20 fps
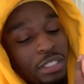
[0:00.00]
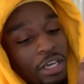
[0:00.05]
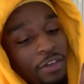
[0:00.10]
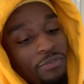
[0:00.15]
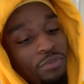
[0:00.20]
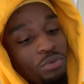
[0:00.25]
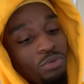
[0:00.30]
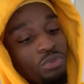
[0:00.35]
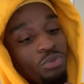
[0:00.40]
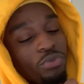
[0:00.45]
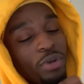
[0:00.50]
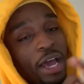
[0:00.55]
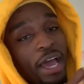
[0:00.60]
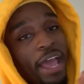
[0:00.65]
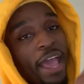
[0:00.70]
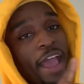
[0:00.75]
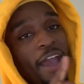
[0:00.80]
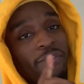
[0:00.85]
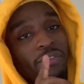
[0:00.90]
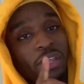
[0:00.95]
if you do not
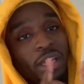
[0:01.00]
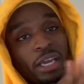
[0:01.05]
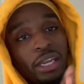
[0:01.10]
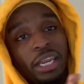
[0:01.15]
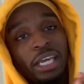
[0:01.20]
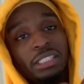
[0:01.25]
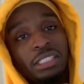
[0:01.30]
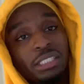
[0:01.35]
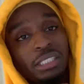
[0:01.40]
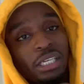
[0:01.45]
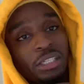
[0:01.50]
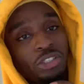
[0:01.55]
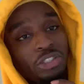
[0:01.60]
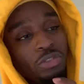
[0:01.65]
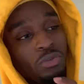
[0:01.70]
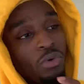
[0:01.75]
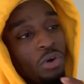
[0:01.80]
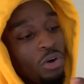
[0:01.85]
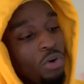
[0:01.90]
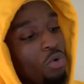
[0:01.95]
have the connection that you
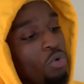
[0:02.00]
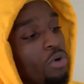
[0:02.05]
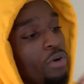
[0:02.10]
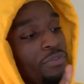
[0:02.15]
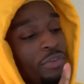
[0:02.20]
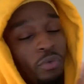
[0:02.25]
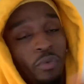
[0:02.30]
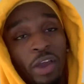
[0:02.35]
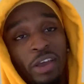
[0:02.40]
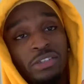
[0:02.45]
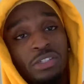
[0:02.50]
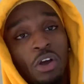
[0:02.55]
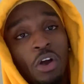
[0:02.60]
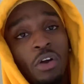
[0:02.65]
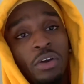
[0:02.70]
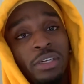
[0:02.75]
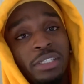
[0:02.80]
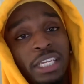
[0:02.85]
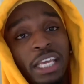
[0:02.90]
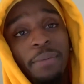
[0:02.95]
want, or if your waves
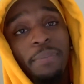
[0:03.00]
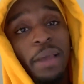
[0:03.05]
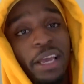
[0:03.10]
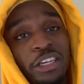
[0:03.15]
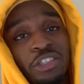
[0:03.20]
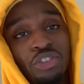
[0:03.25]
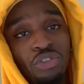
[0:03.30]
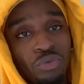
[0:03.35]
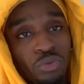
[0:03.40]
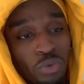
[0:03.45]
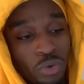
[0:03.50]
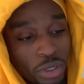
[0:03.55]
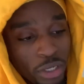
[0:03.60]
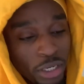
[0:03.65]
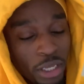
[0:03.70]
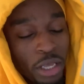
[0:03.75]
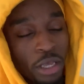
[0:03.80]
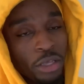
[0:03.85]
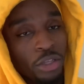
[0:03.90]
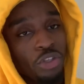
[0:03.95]
aren't deep as you
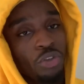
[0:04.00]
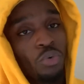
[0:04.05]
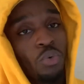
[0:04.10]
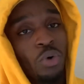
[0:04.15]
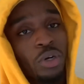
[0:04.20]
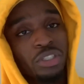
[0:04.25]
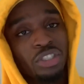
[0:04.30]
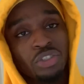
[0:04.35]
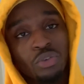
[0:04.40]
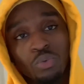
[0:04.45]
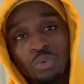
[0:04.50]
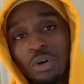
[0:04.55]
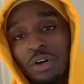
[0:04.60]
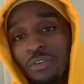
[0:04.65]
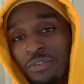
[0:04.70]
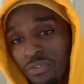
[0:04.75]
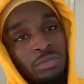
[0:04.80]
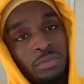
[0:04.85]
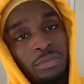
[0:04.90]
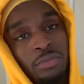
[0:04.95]
want to
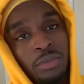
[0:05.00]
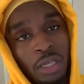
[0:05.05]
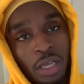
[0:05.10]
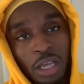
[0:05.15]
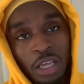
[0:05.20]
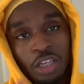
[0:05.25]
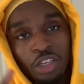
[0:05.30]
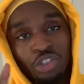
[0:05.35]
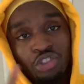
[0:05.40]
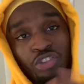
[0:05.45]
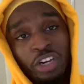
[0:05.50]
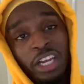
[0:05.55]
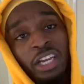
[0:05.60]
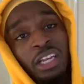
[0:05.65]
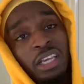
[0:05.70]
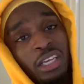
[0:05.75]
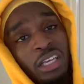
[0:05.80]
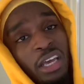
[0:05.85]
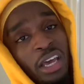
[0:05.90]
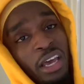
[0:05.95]
woof. You're
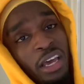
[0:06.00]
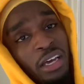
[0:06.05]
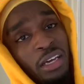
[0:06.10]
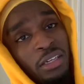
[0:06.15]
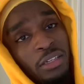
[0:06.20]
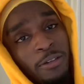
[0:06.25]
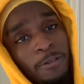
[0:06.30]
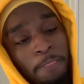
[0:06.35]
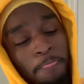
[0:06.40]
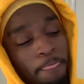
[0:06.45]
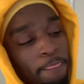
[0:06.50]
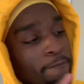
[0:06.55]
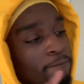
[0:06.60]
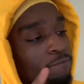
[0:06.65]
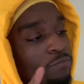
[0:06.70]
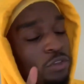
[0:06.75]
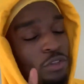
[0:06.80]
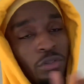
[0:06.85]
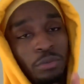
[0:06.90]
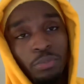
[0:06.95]
training your hair,
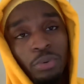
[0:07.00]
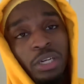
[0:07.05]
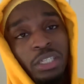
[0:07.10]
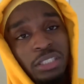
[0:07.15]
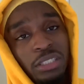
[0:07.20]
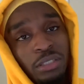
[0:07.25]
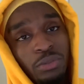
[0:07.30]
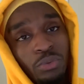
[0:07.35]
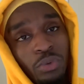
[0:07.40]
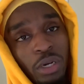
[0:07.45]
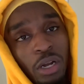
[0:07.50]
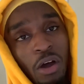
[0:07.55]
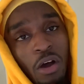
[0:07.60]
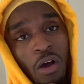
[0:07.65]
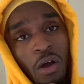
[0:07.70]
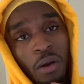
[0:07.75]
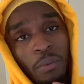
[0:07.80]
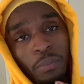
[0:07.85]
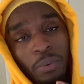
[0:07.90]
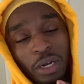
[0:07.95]
you're brushing with a
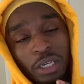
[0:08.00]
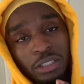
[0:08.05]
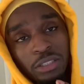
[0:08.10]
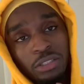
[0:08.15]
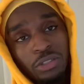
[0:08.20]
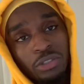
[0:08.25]
hard brush,